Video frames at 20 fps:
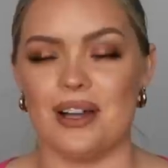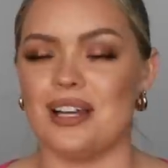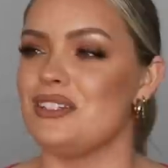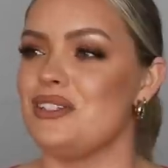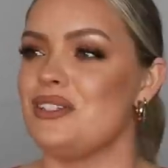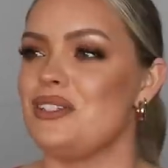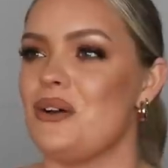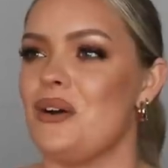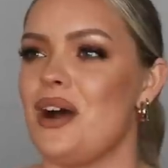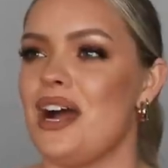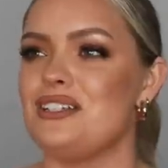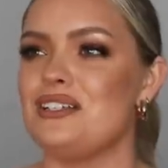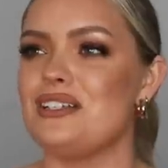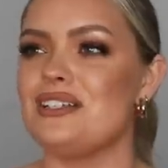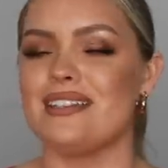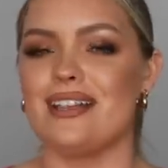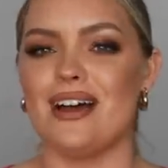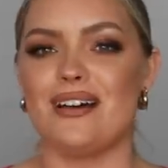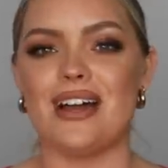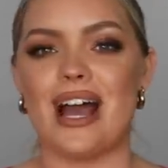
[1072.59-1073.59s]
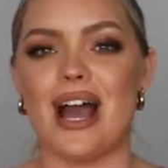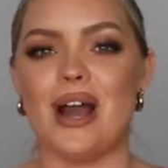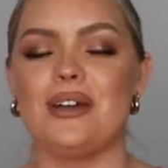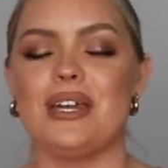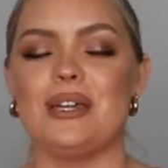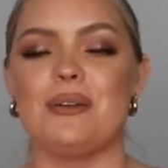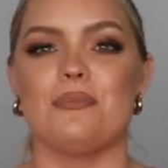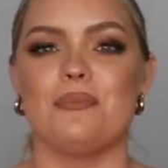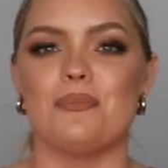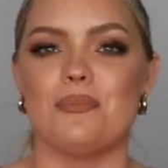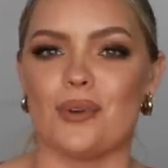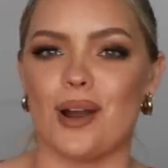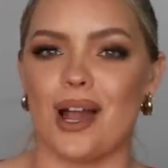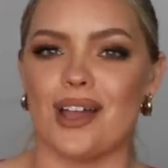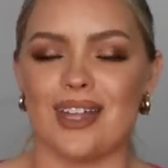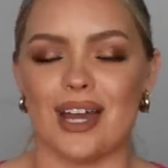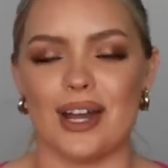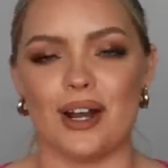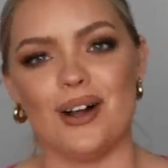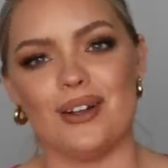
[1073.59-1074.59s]
And so I just love how he
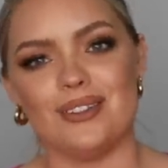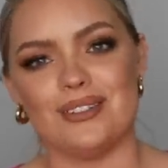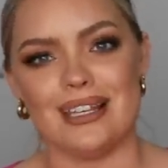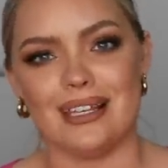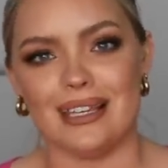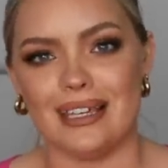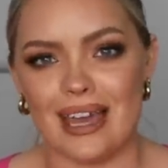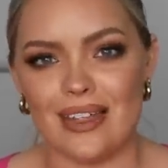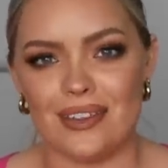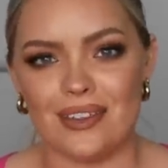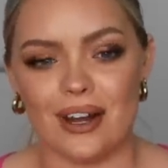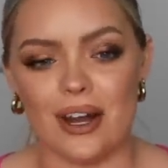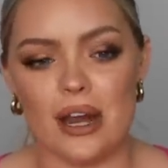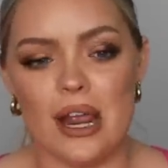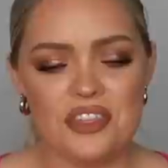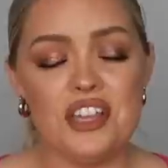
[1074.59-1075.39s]
brought that all together.